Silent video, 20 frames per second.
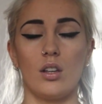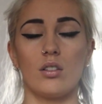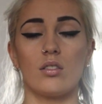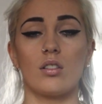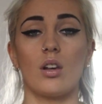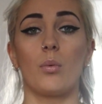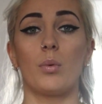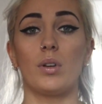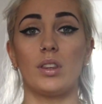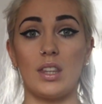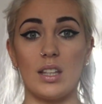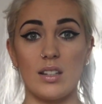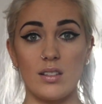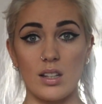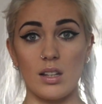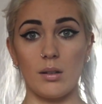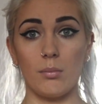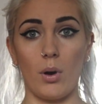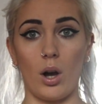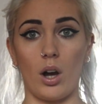So with this
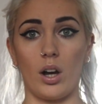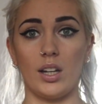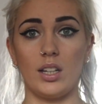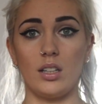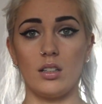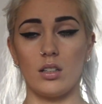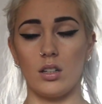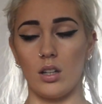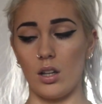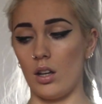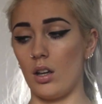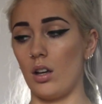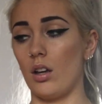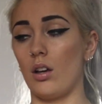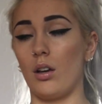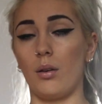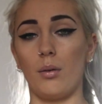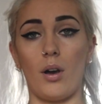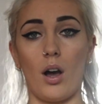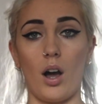in mind,
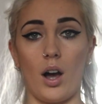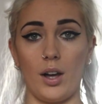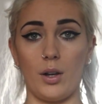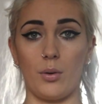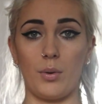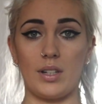I